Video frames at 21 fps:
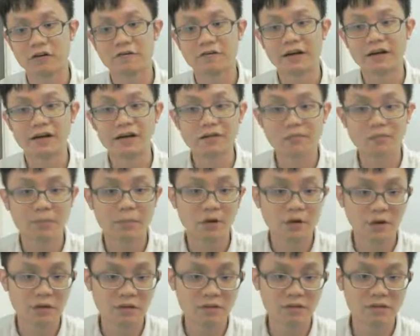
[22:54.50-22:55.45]
covalent
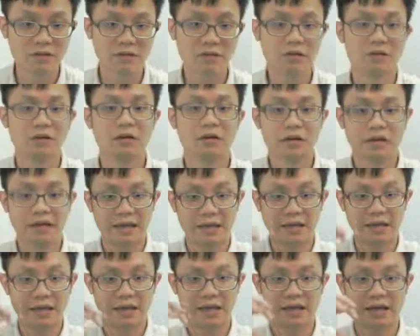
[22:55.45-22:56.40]
bond
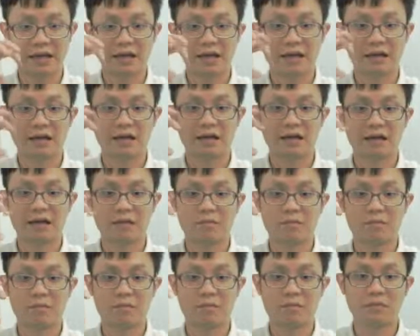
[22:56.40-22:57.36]
and
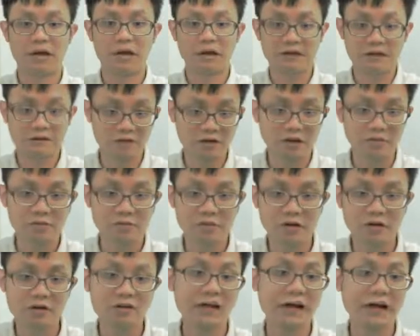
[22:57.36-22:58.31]
ionic
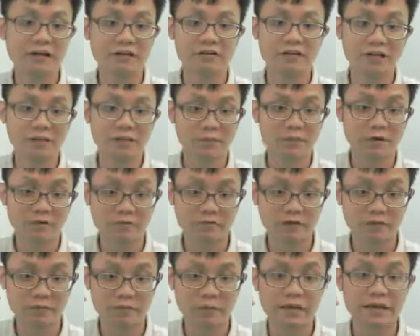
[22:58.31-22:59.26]
bond
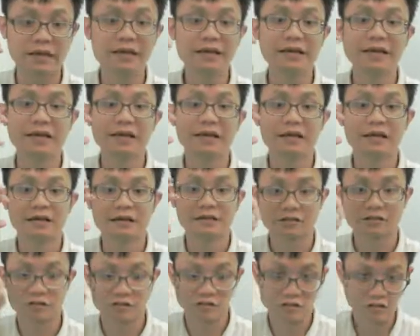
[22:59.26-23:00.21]
will be
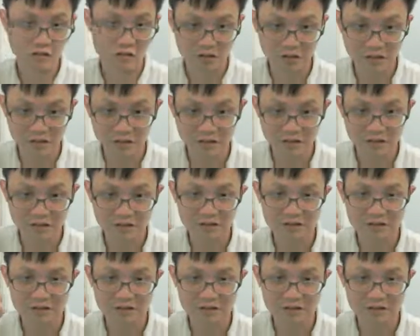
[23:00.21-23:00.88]
stronger.